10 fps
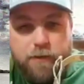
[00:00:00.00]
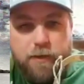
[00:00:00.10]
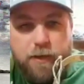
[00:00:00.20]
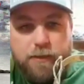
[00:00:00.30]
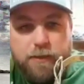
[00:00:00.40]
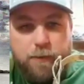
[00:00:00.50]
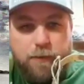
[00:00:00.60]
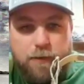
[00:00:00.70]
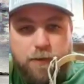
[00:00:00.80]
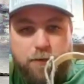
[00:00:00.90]
Yeah, I see them.
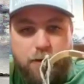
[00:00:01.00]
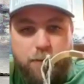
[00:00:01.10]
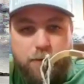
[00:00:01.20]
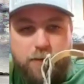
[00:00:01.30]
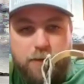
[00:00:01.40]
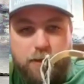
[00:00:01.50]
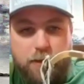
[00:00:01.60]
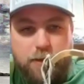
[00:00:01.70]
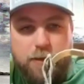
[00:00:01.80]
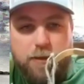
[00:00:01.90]
I'll grab them in a
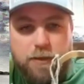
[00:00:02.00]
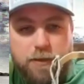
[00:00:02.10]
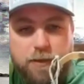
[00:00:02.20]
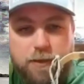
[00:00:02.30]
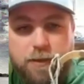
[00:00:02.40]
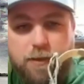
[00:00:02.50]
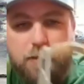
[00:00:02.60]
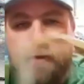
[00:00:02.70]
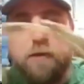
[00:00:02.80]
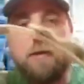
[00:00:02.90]
second.
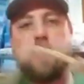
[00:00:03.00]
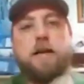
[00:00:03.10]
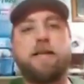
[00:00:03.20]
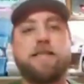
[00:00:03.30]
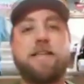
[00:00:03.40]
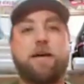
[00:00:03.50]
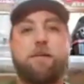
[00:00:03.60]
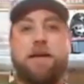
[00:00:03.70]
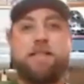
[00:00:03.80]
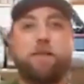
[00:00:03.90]
I can see them.
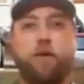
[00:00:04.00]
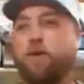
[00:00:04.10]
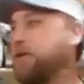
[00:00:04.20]
I see what you